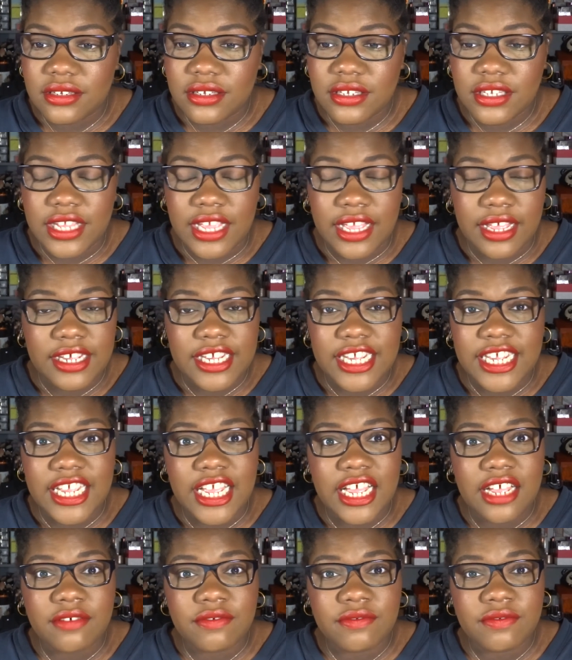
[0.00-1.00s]
yeah, I
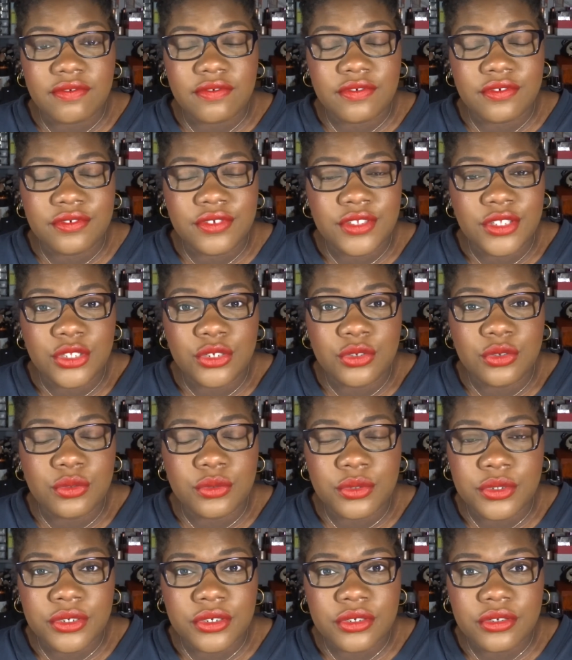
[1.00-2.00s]
have no
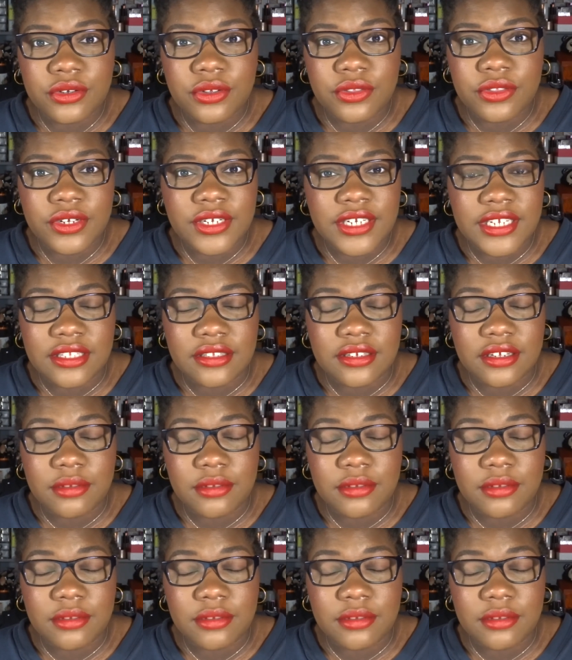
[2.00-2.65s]
word other than